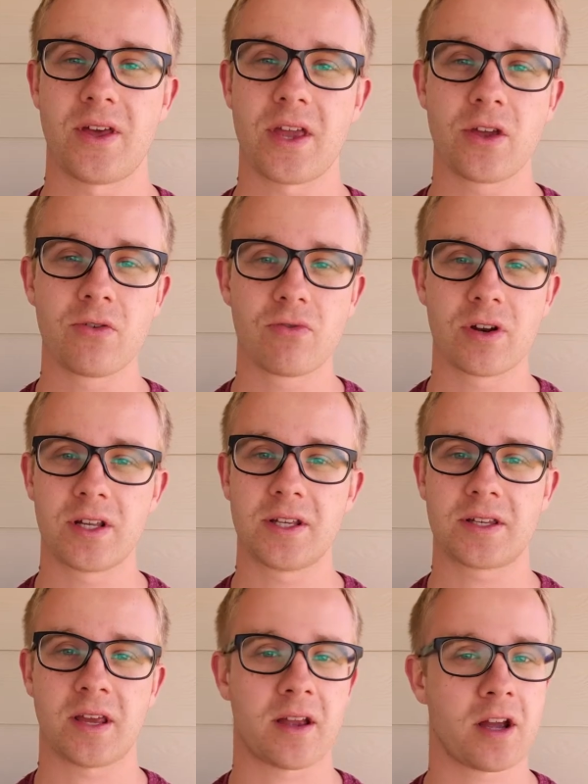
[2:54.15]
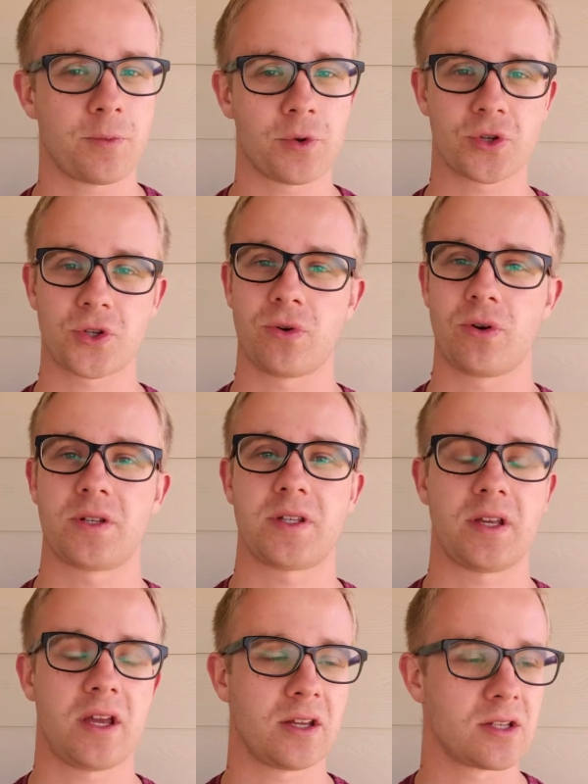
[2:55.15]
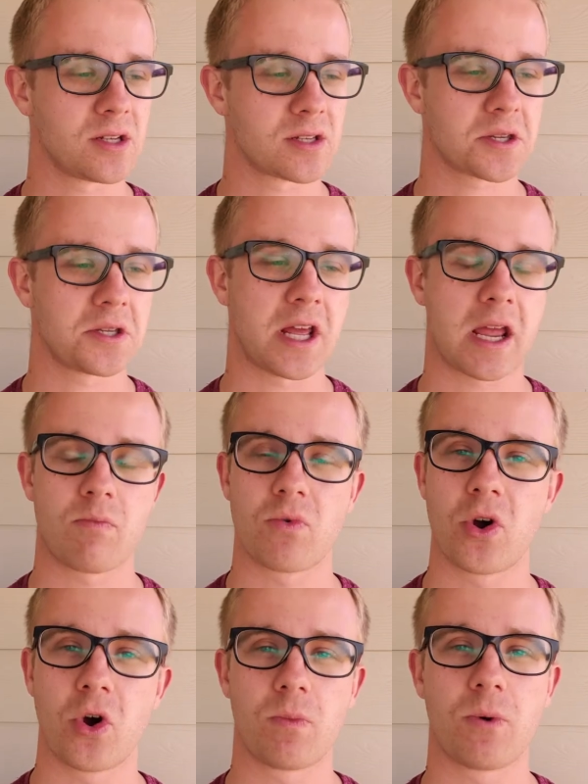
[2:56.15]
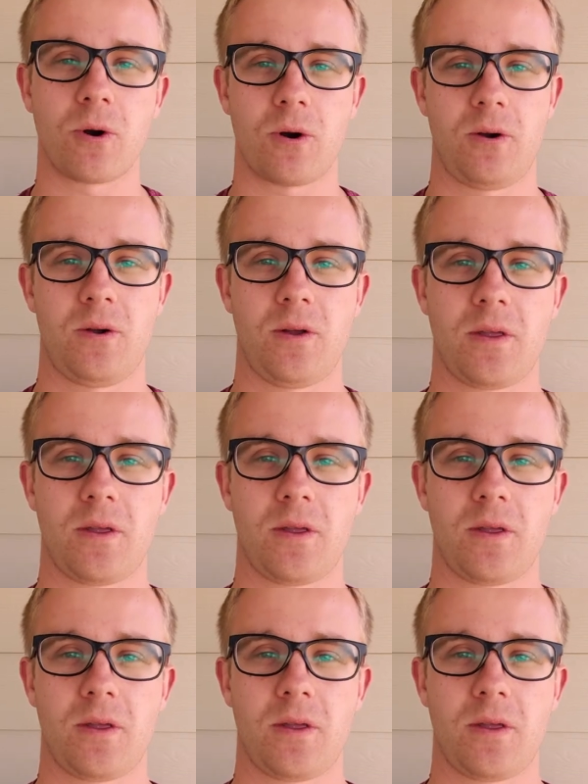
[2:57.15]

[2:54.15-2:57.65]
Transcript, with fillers: that you really take up your sword and say, in Jesus' name, no more.